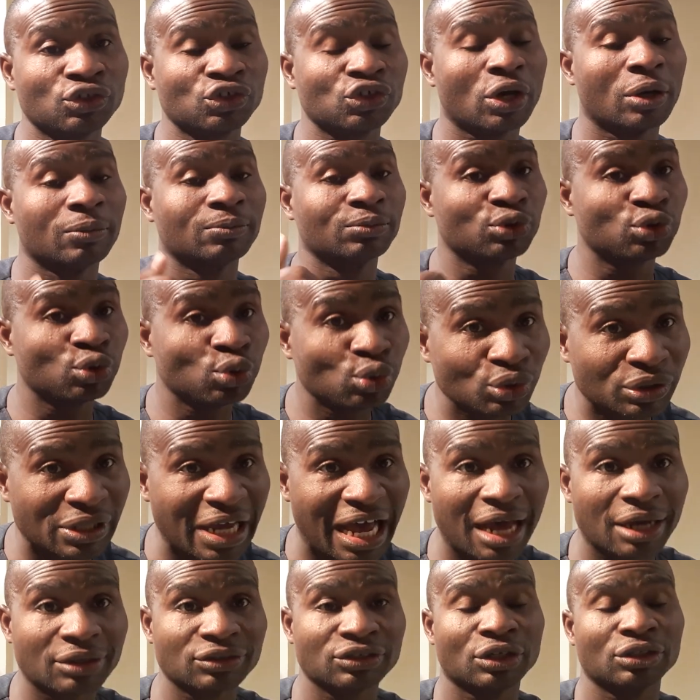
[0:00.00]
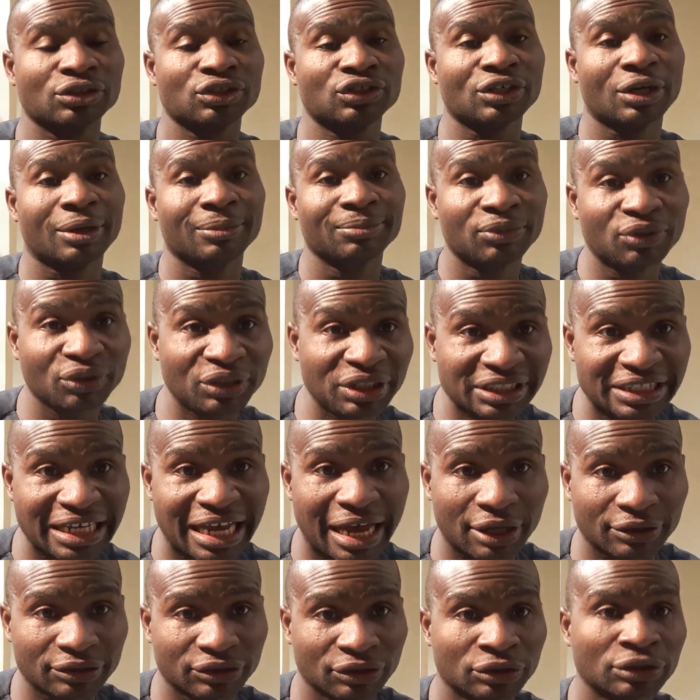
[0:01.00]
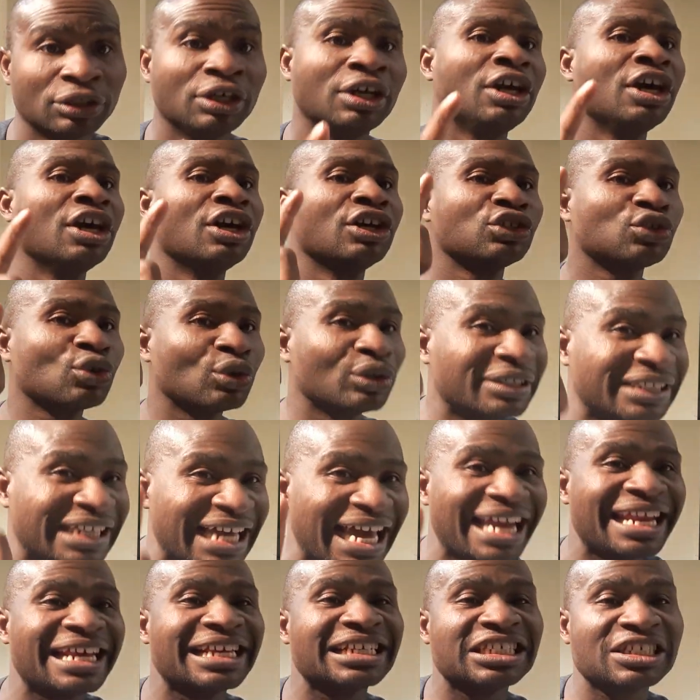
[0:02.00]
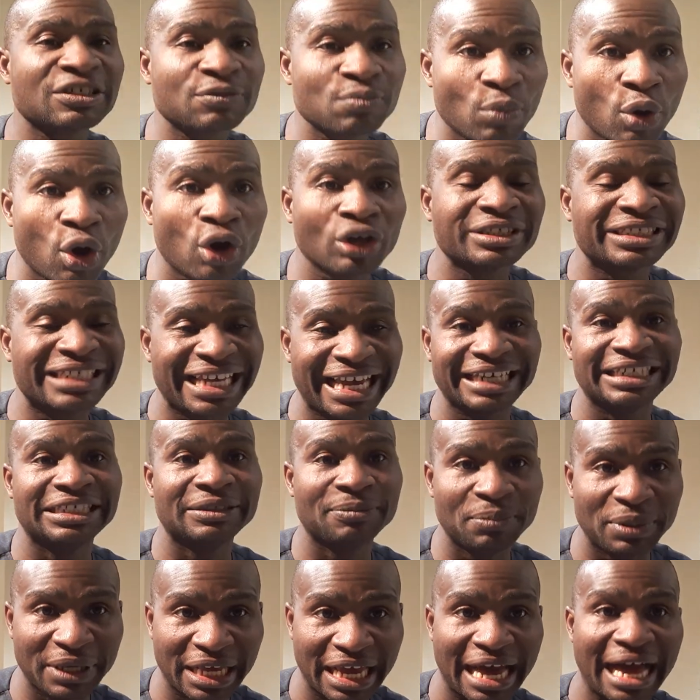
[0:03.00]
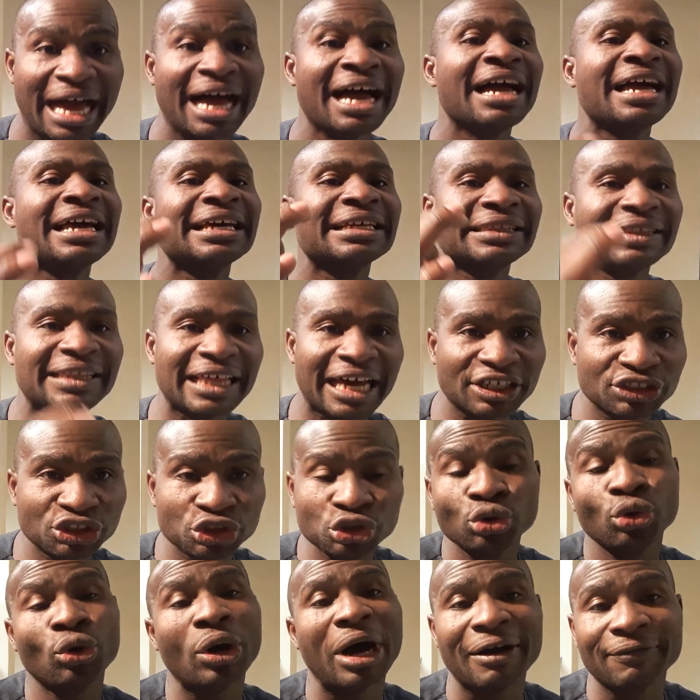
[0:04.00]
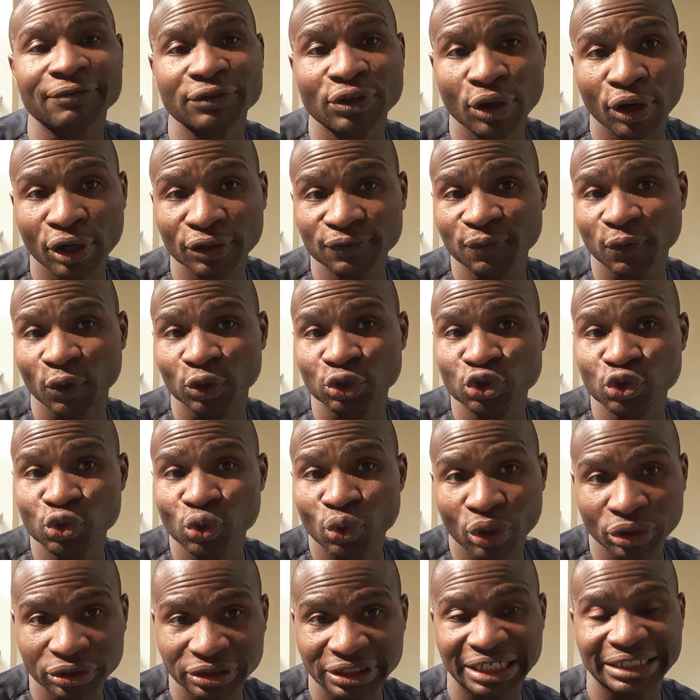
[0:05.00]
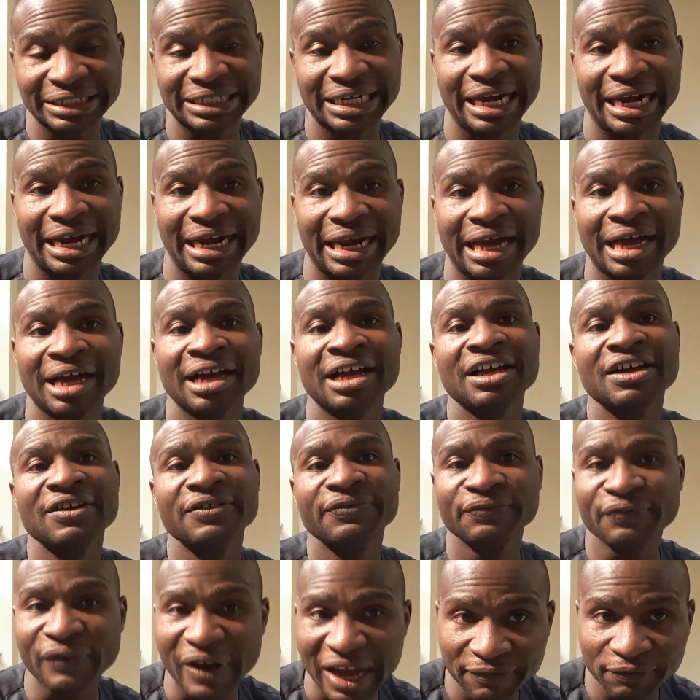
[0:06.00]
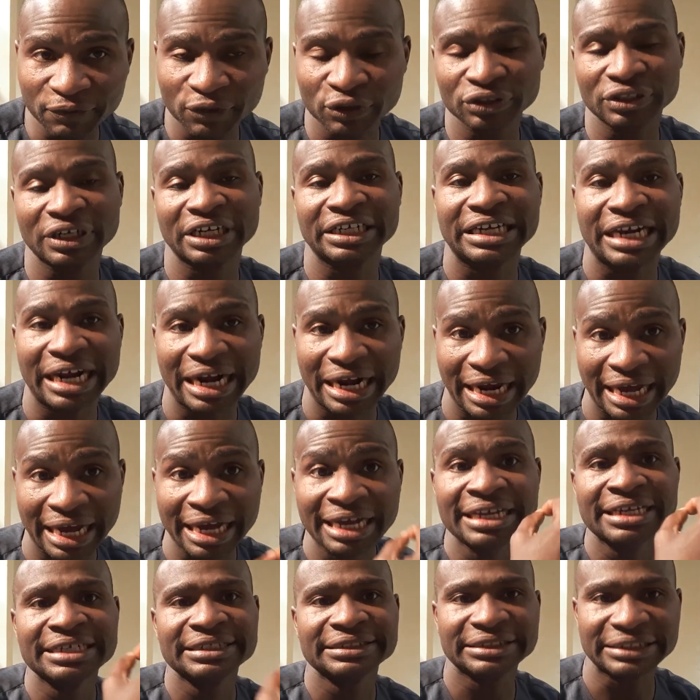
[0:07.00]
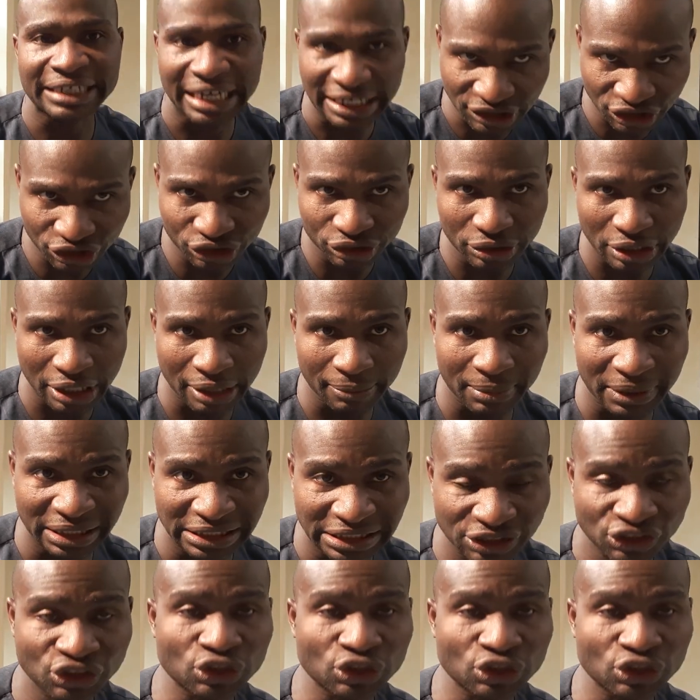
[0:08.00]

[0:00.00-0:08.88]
some, 2,000 some, 3,000 to get a small teddy bear that you have got for 200 naira, 500 naira Nigerian money.